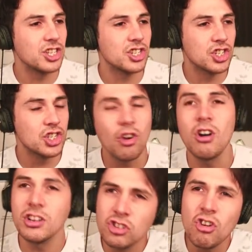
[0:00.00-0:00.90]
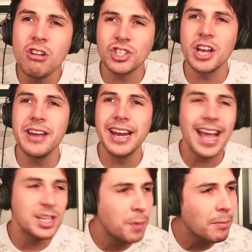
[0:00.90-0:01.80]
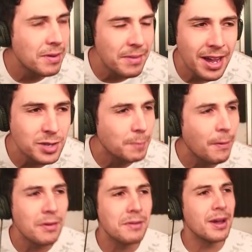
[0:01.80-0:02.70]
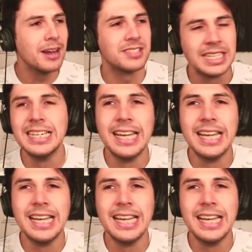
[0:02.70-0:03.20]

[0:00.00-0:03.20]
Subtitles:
A strong showing against Popular MMOs, but Popular MMOs,